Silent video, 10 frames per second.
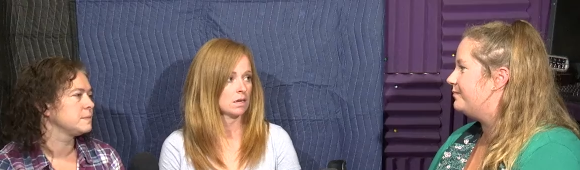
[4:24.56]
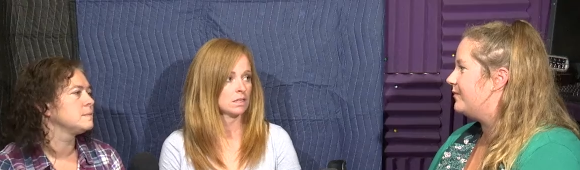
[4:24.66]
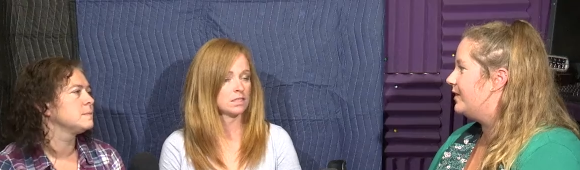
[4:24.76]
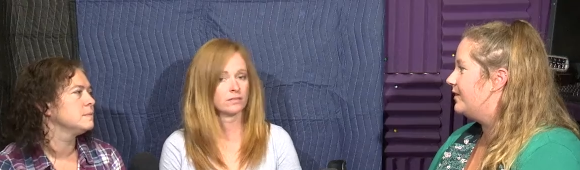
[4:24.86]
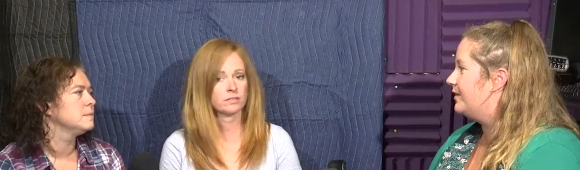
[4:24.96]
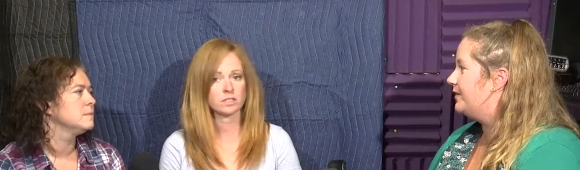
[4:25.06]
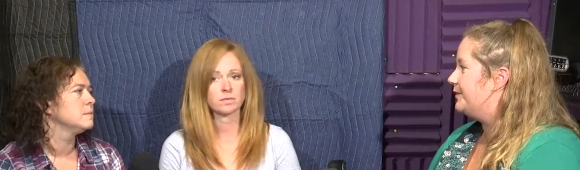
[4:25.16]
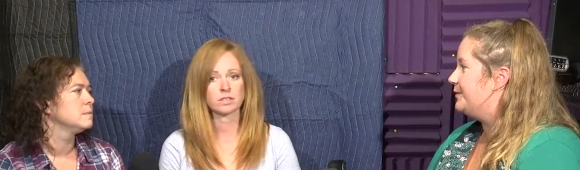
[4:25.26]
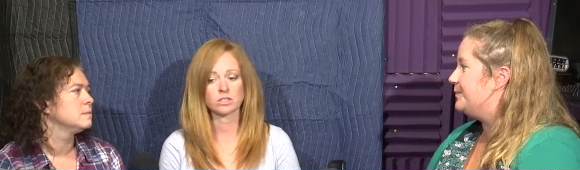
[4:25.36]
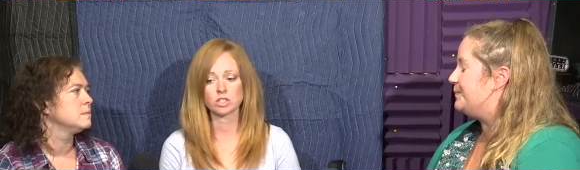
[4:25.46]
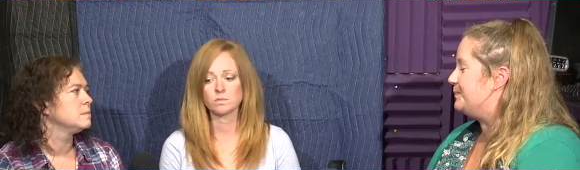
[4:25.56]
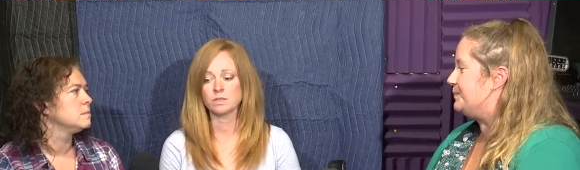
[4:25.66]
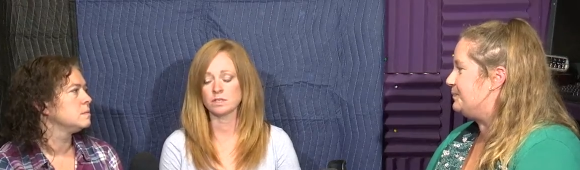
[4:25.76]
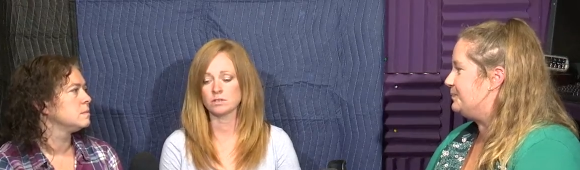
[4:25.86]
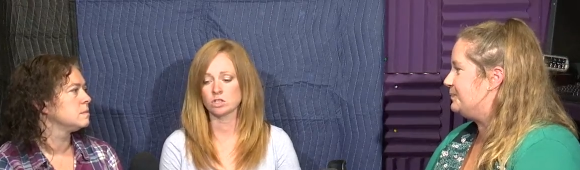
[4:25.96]
Speaker 1: It's definitely something that should
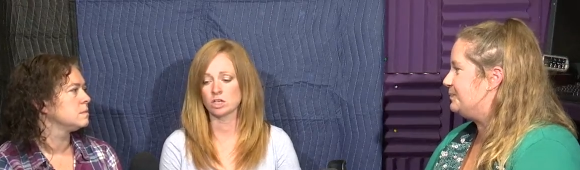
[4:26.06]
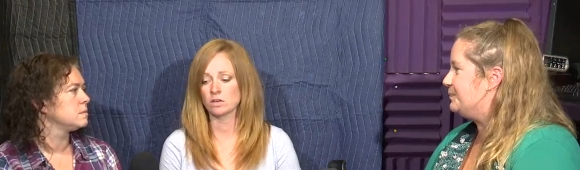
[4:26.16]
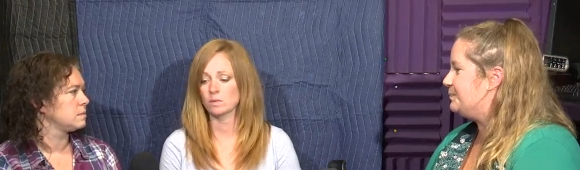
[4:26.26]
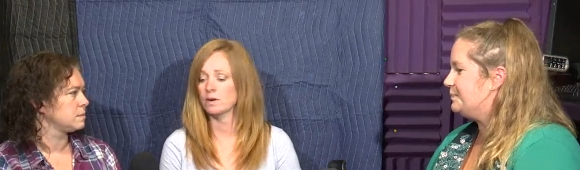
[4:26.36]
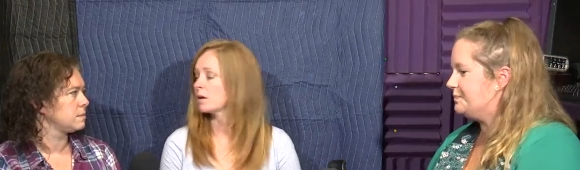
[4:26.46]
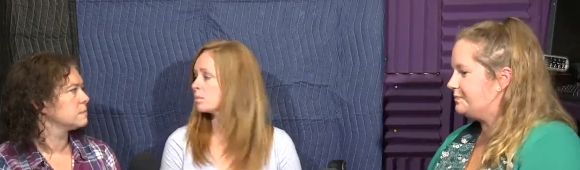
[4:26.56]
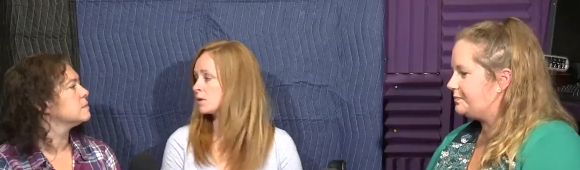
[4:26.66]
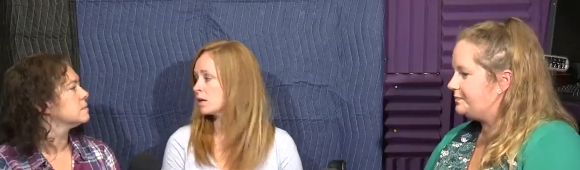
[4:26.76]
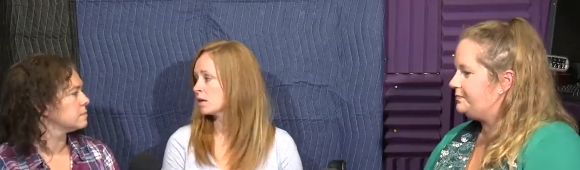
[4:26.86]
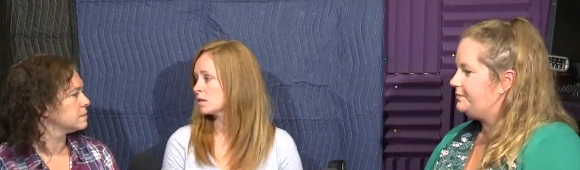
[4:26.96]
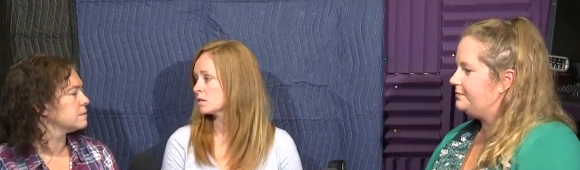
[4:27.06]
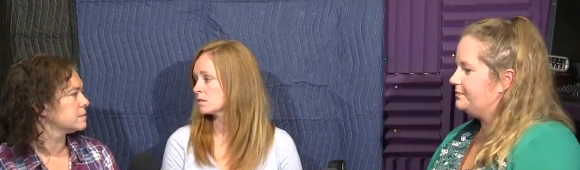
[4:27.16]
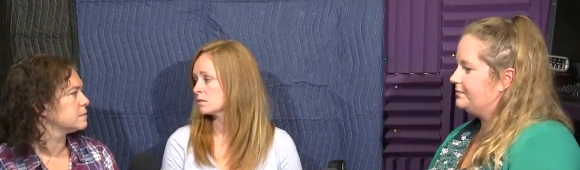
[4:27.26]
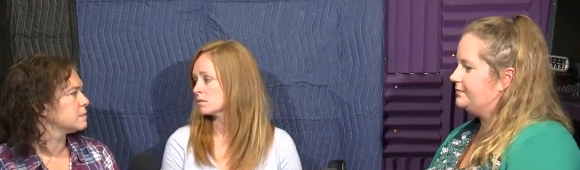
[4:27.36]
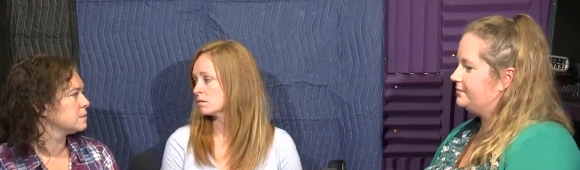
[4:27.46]
be shared around, because
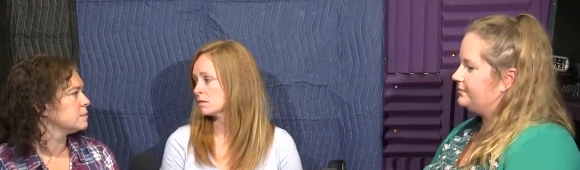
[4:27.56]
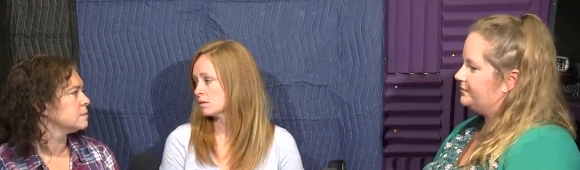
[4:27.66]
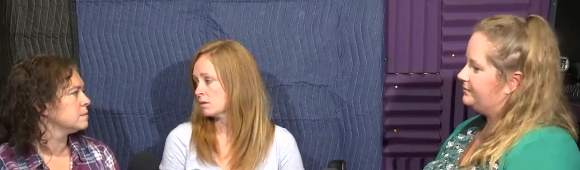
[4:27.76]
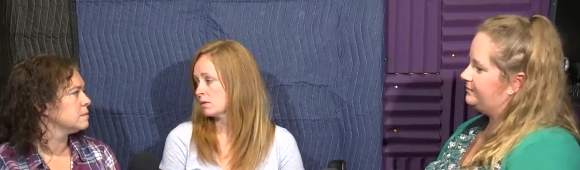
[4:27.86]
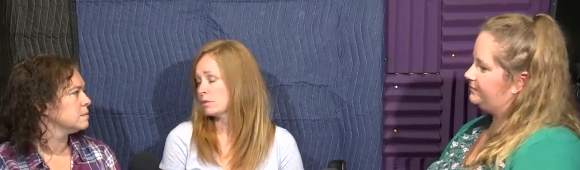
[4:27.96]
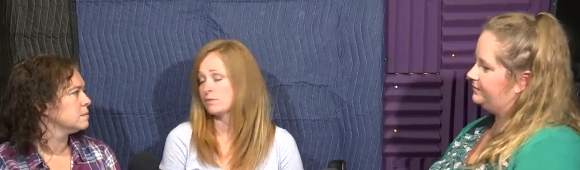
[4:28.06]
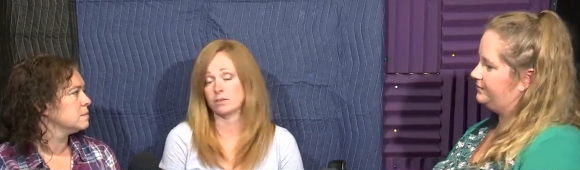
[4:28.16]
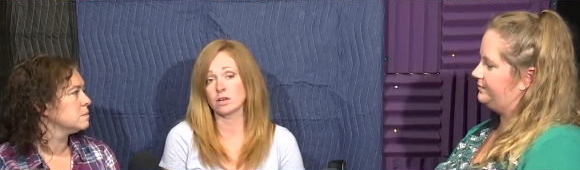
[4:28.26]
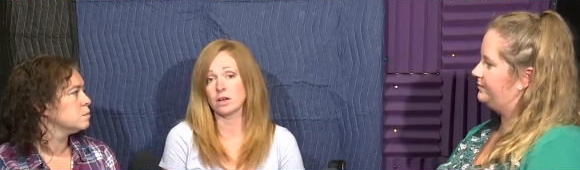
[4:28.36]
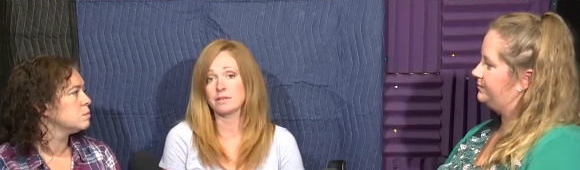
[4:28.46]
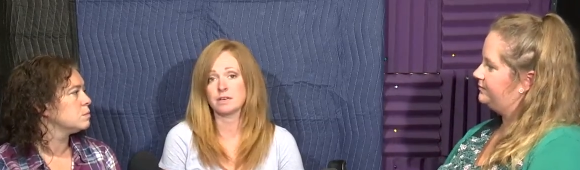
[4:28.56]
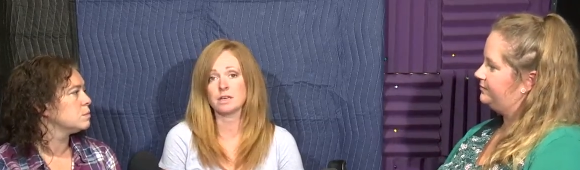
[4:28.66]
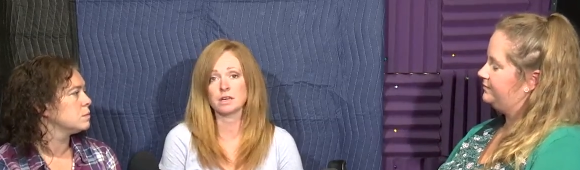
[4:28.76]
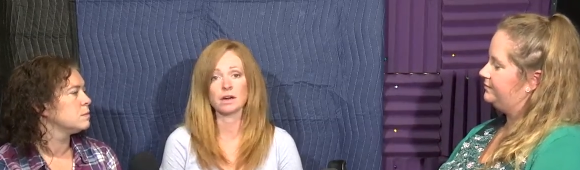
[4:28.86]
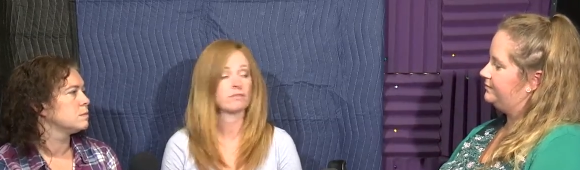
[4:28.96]
if you're not
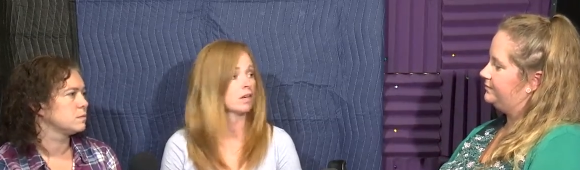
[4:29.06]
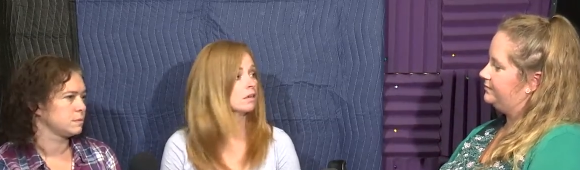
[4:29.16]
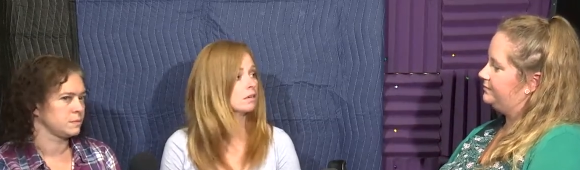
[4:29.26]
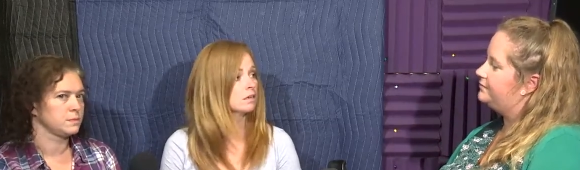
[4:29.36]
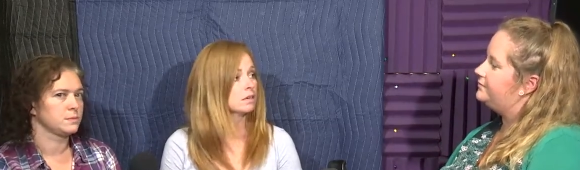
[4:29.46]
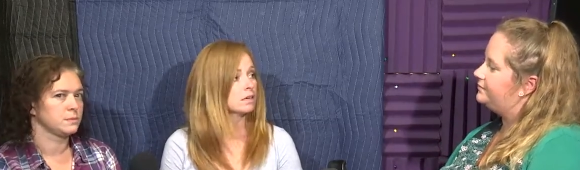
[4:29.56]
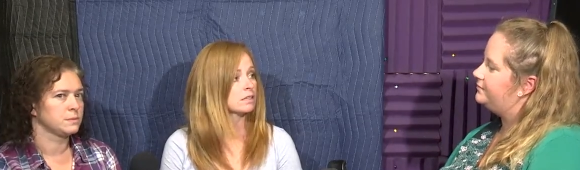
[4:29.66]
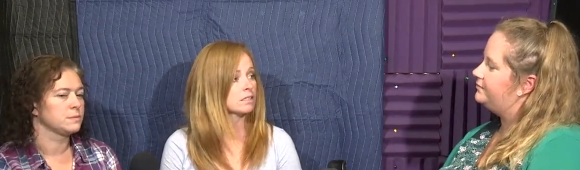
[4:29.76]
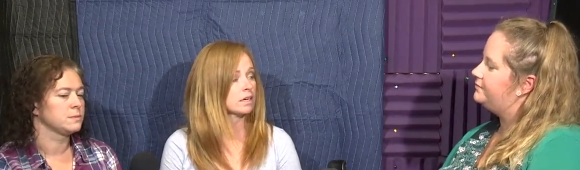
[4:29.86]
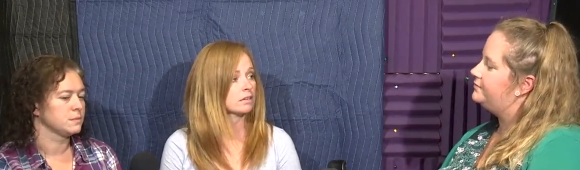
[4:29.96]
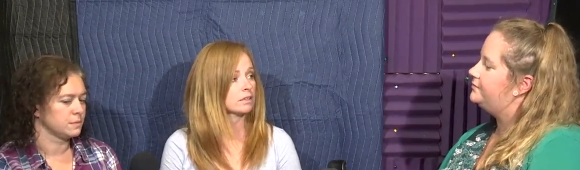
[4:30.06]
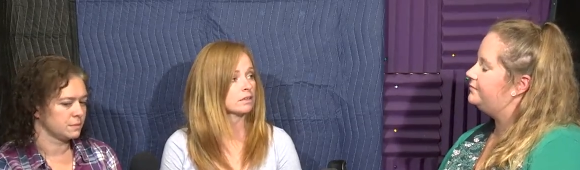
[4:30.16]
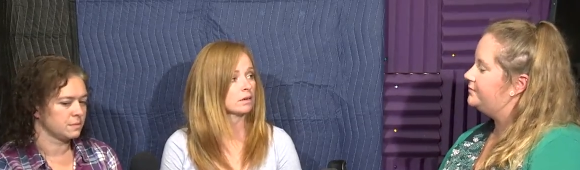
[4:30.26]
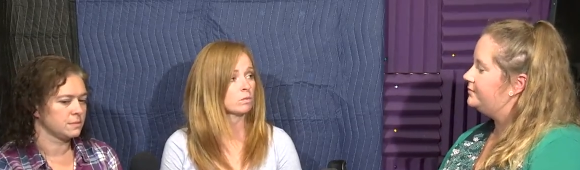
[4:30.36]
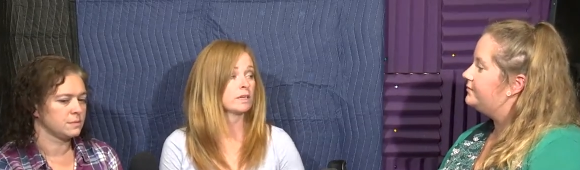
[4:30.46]
thinking of it, exactly.
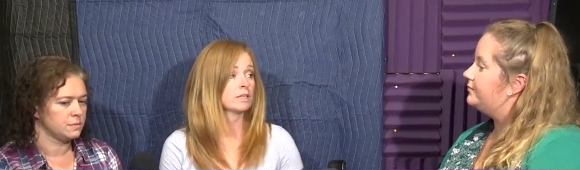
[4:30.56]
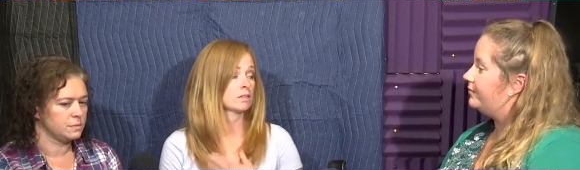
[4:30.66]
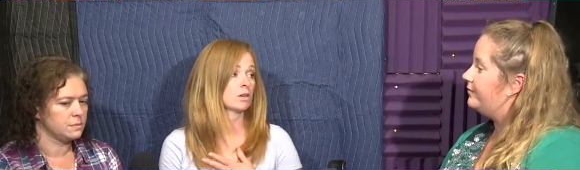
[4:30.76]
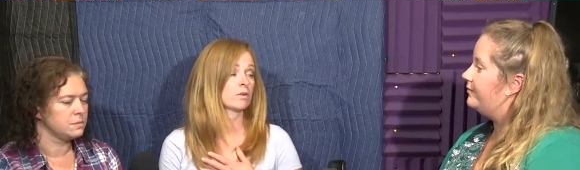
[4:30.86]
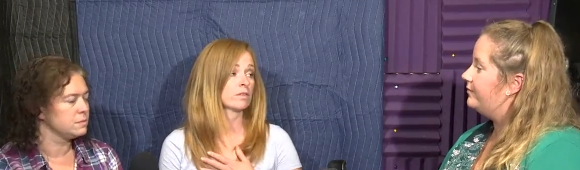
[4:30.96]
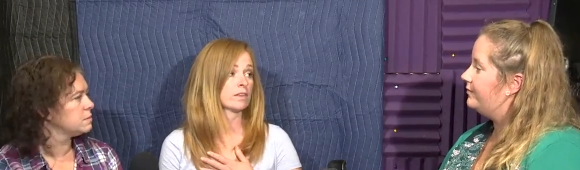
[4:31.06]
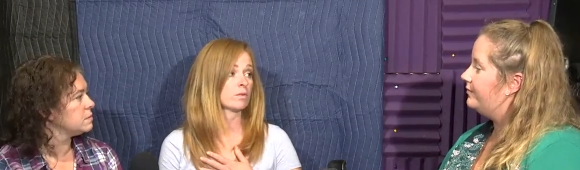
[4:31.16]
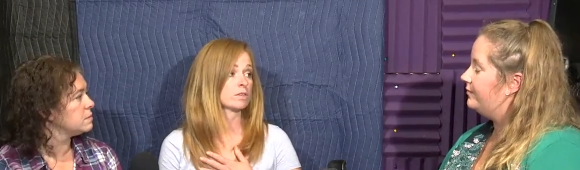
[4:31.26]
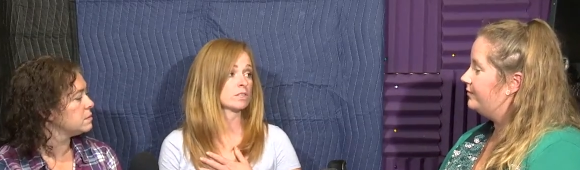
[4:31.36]
And we didn't know that they were